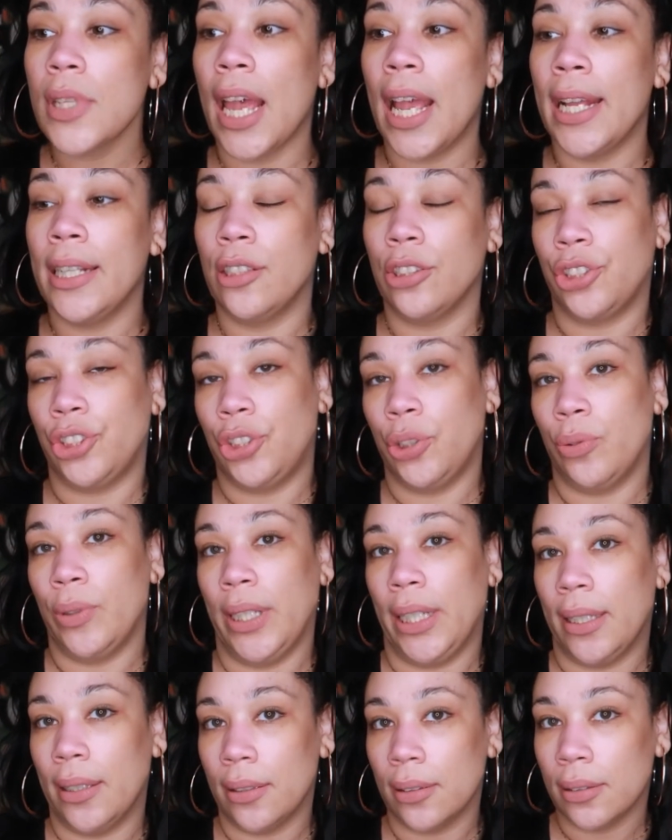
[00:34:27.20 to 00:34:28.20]
in the
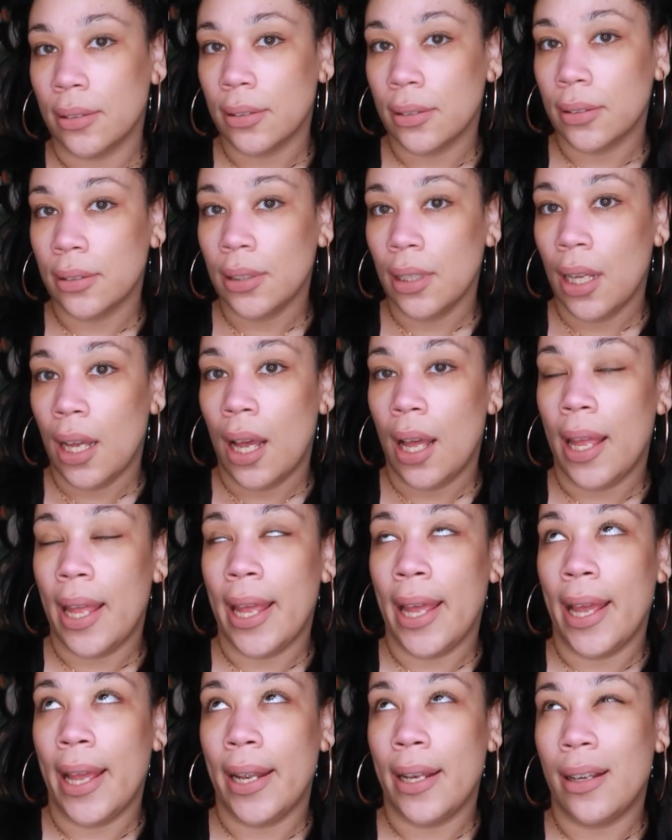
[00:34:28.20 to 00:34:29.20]
shooting
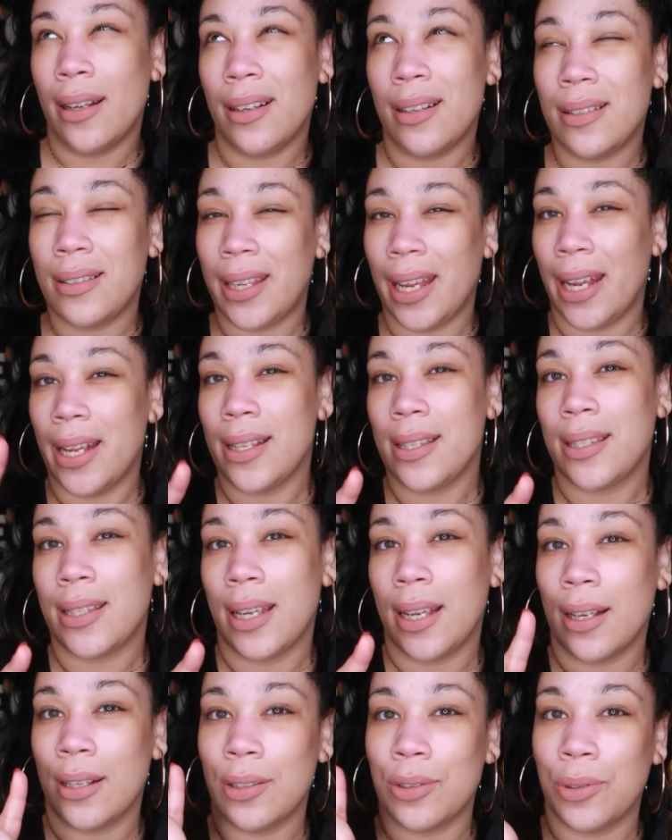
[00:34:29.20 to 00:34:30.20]
and
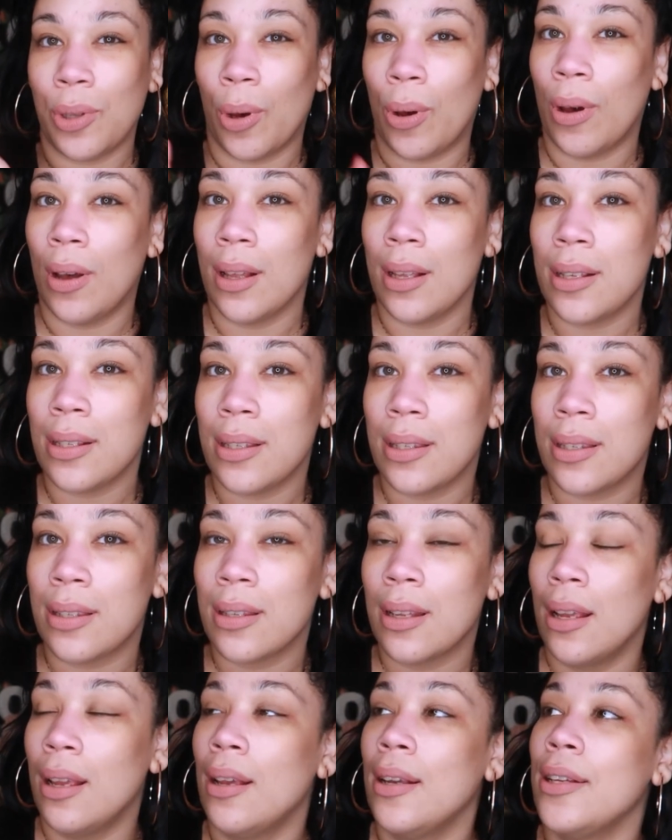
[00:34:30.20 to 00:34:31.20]
dancing doors.
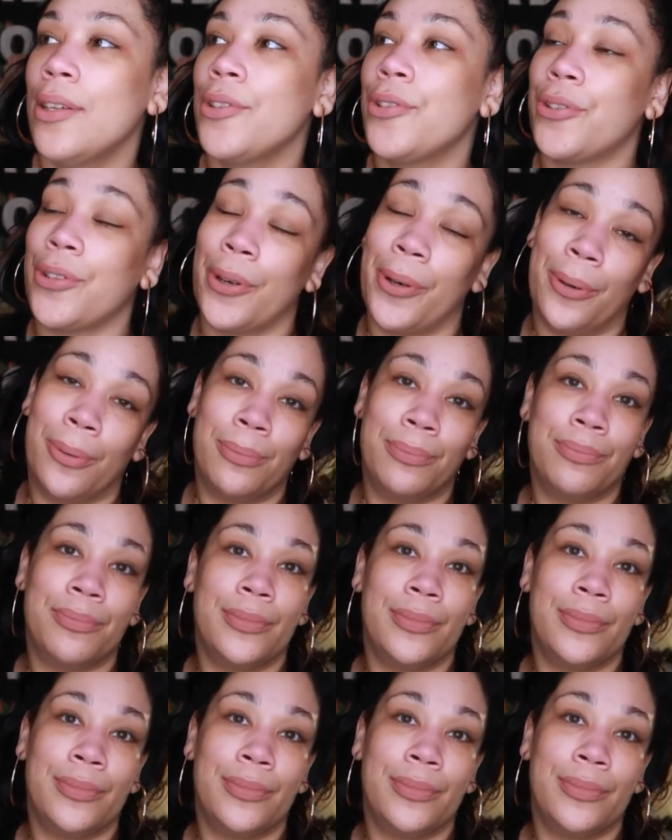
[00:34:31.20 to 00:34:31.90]
So,